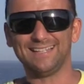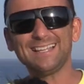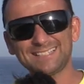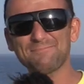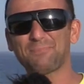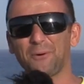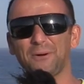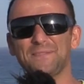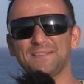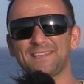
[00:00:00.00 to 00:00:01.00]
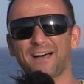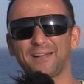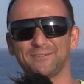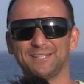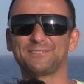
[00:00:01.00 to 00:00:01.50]
they're supporting the
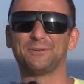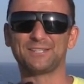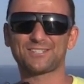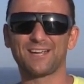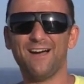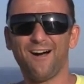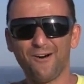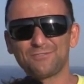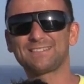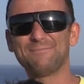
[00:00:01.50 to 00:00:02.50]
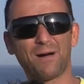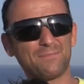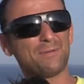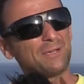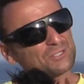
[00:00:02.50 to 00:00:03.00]
Diaries, which obviously might
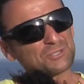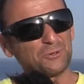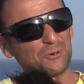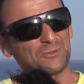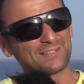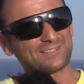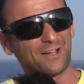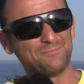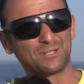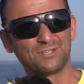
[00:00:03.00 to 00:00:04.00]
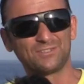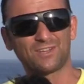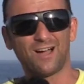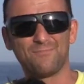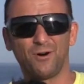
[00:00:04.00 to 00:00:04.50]
be a bit short this time because
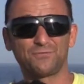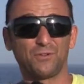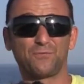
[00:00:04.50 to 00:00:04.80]
I'm off to